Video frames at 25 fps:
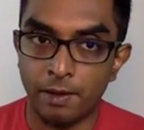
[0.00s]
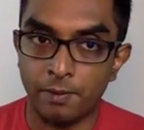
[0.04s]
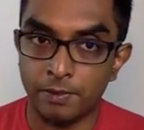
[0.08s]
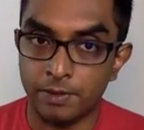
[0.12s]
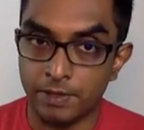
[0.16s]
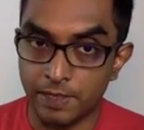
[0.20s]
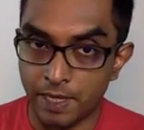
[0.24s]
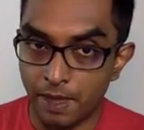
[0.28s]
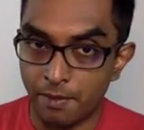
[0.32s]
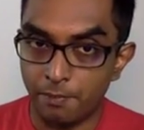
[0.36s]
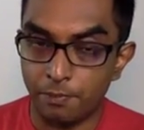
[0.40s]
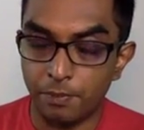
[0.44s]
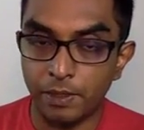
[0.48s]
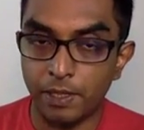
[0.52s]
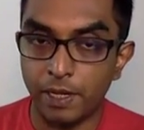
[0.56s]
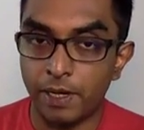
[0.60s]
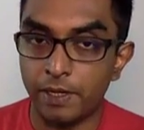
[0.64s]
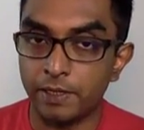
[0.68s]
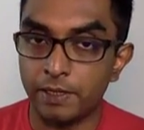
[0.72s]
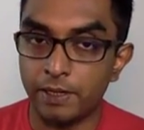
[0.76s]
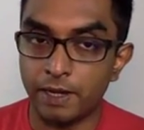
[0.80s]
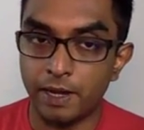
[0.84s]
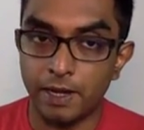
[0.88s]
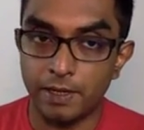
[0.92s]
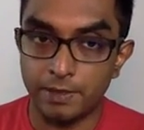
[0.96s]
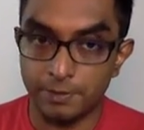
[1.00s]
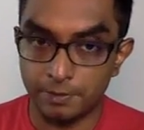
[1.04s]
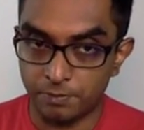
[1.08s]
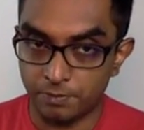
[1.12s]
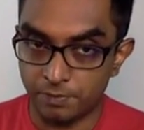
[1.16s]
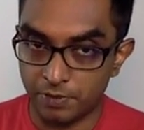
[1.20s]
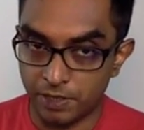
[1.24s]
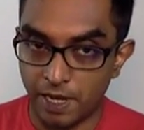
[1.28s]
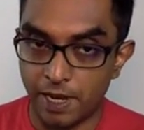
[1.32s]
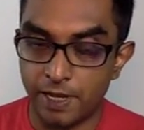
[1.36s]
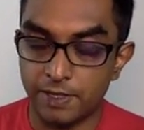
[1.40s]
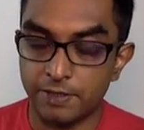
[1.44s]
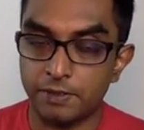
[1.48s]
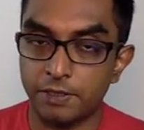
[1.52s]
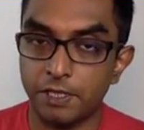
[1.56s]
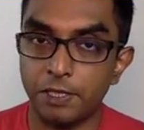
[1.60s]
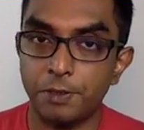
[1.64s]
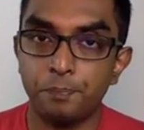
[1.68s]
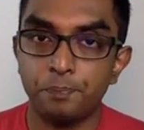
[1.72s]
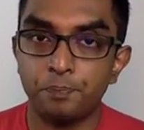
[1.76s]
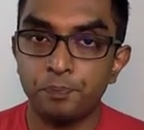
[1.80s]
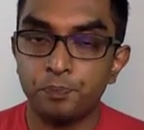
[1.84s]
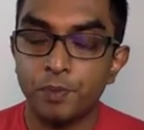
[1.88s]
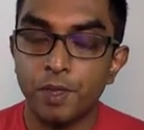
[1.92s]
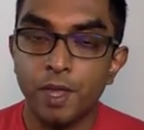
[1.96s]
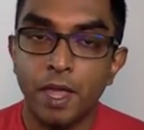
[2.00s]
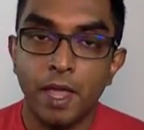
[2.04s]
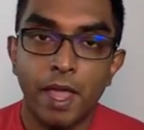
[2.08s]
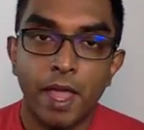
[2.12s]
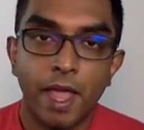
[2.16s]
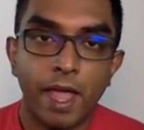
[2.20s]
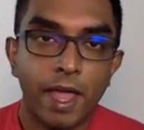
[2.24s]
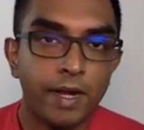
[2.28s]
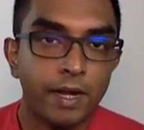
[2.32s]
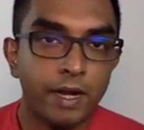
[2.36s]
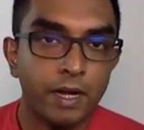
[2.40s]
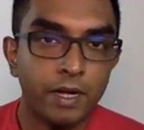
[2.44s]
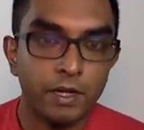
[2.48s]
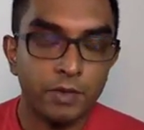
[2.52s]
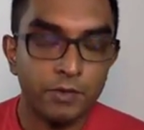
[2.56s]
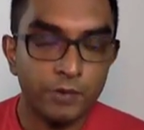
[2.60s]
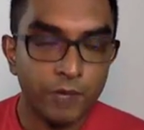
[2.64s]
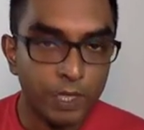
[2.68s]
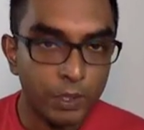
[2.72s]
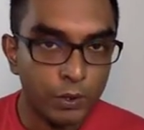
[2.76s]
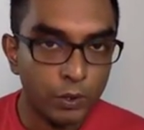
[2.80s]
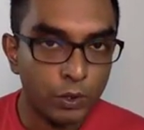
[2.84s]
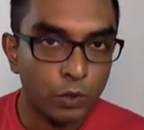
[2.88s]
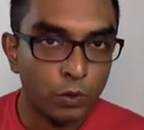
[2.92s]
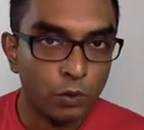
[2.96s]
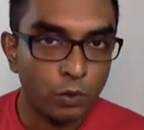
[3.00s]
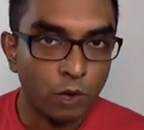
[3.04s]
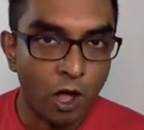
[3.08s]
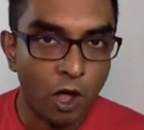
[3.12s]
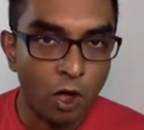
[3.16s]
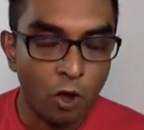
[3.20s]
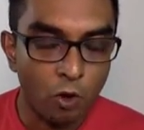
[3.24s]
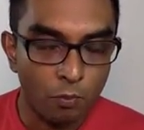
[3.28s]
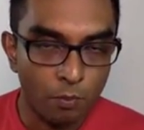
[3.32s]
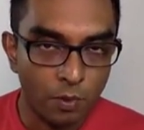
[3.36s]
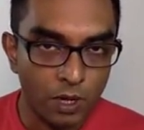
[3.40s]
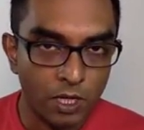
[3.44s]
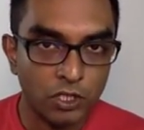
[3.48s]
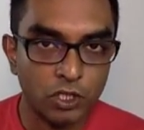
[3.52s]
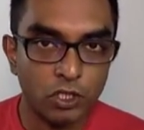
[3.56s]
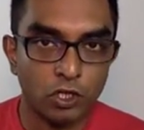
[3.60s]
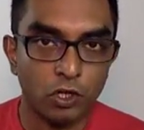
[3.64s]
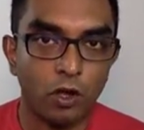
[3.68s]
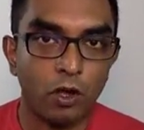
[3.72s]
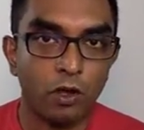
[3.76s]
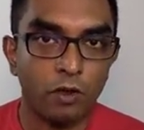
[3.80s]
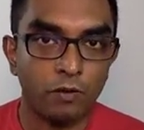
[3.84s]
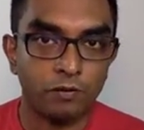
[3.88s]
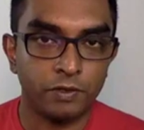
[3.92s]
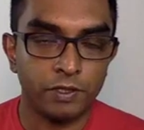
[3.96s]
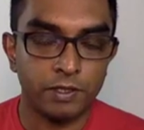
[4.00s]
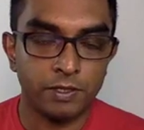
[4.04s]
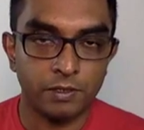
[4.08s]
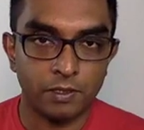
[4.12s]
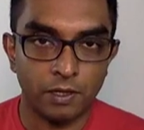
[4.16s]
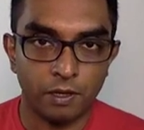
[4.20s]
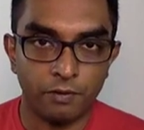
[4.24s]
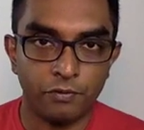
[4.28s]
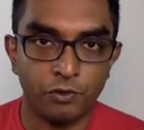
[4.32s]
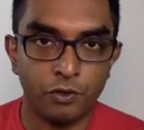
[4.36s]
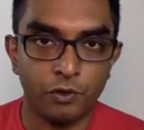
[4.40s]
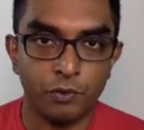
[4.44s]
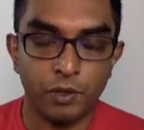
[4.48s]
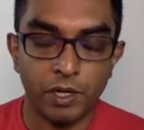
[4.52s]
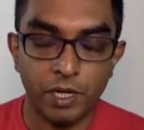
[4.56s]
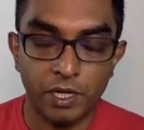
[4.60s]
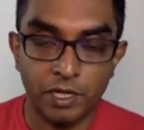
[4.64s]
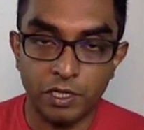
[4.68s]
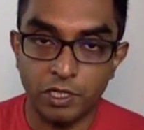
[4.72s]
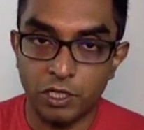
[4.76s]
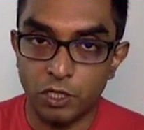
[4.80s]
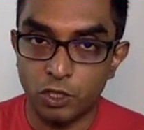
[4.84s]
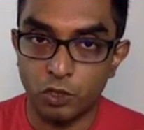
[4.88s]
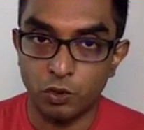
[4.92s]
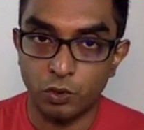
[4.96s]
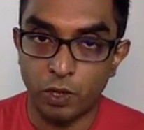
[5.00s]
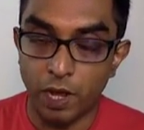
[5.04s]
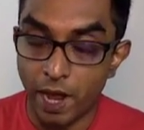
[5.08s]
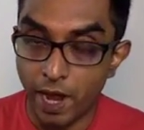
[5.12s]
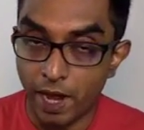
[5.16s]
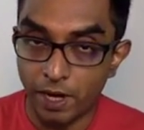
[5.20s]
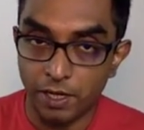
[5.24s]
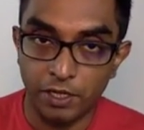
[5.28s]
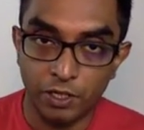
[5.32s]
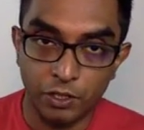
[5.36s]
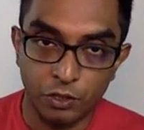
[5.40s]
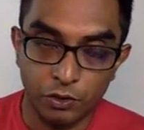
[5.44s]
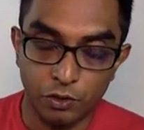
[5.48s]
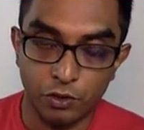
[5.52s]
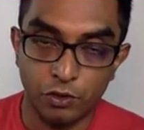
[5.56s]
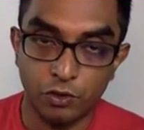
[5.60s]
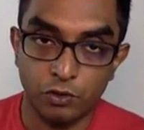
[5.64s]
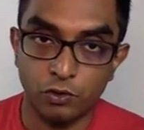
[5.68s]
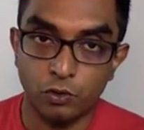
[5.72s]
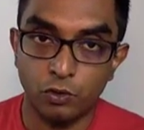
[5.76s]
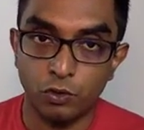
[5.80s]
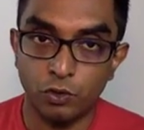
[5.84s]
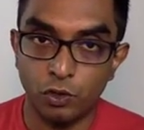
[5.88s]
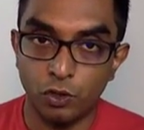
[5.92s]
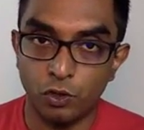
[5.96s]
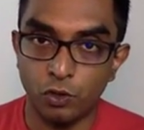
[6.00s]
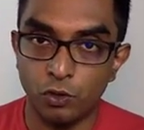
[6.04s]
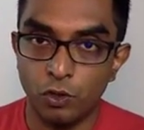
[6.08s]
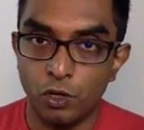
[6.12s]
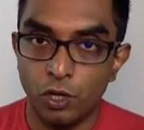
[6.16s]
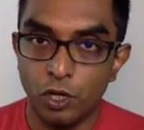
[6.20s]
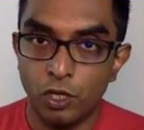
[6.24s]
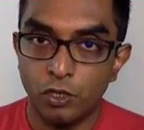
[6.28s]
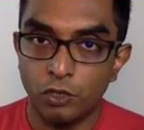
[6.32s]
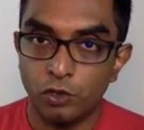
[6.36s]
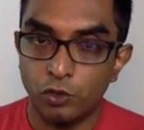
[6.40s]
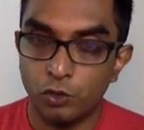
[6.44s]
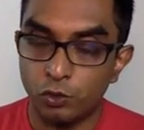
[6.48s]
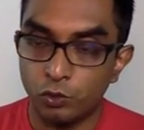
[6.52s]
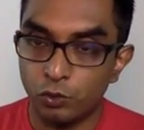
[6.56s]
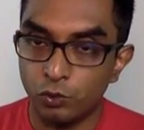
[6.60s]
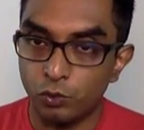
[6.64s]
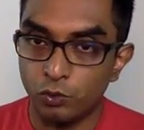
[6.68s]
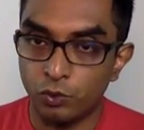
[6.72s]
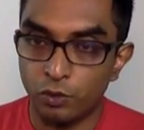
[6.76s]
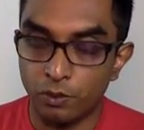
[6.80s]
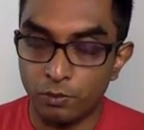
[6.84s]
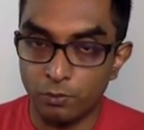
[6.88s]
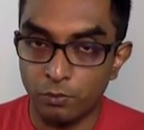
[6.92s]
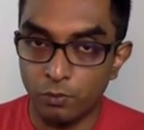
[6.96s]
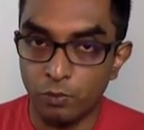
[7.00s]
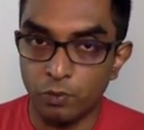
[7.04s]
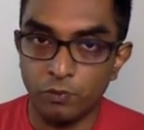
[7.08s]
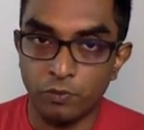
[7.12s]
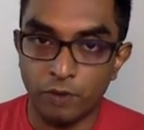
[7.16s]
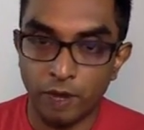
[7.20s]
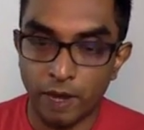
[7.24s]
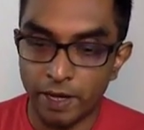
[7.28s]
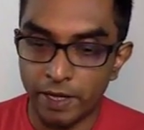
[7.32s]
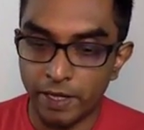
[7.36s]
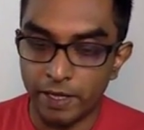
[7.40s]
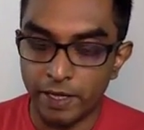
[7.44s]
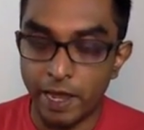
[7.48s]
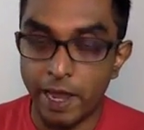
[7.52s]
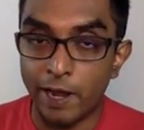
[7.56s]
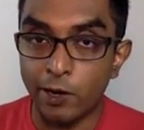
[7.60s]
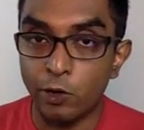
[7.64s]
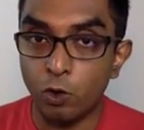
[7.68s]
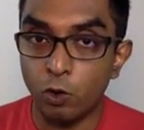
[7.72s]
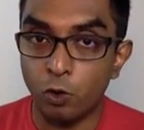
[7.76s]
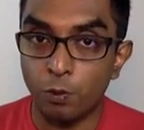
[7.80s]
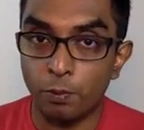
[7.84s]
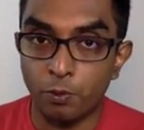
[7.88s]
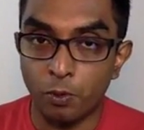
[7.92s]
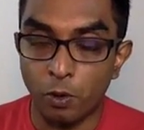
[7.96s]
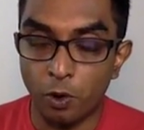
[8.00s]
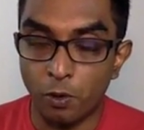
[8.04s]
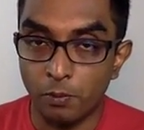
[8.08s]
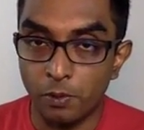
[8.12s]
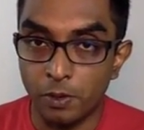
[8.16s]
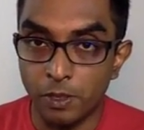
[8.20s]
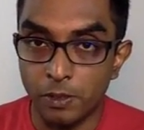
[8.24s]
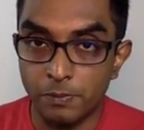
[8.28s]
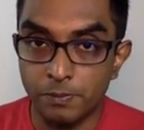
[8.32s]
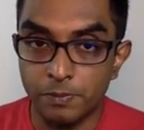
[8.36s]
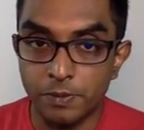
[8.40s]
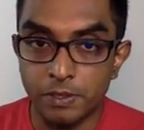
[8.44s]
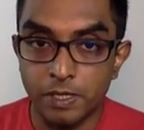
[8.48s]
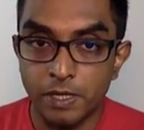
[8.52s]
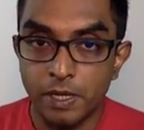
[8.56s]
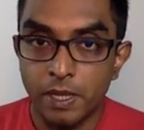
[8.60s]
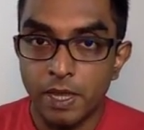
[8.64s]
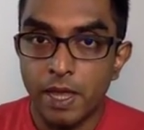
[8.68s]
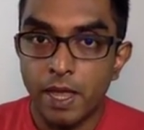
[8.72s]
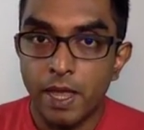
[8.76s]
sample, analyze, test it, and then evaluate how much of the stuff you really need to add into your studio to remove any echo problems,